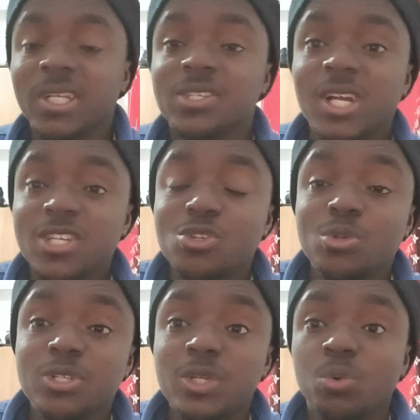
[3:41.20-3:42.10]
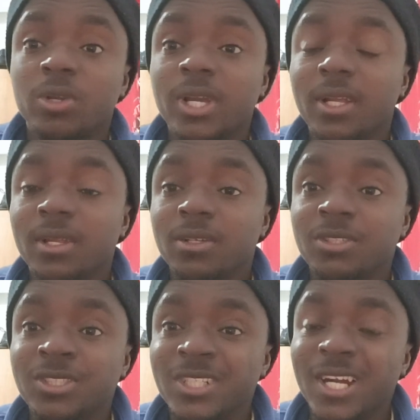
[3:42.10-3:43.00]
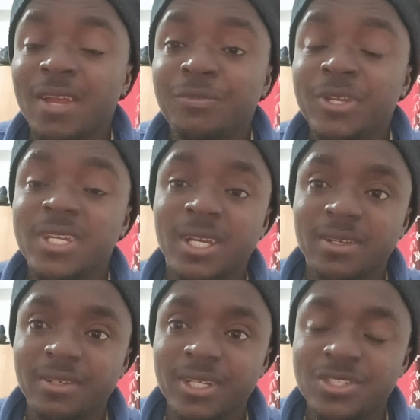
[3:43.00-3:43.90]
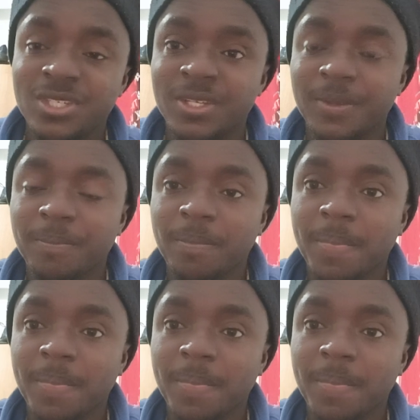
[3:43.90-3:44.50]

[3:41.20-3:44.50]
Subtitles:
It's absolutely what driving them crazy.